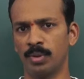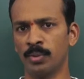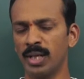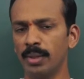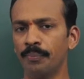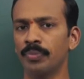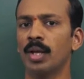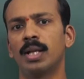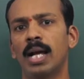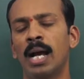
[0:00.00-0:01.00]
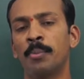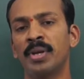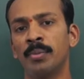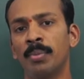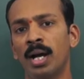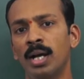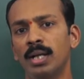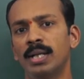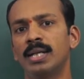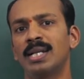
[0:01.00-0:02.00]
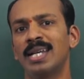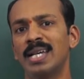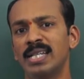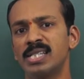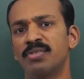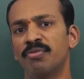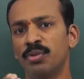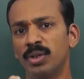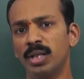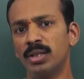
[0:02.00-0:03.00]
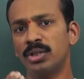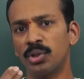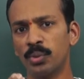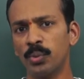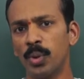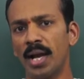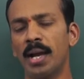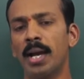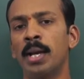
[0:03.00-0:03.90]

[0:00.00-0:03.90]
Okay, amoeba takes food through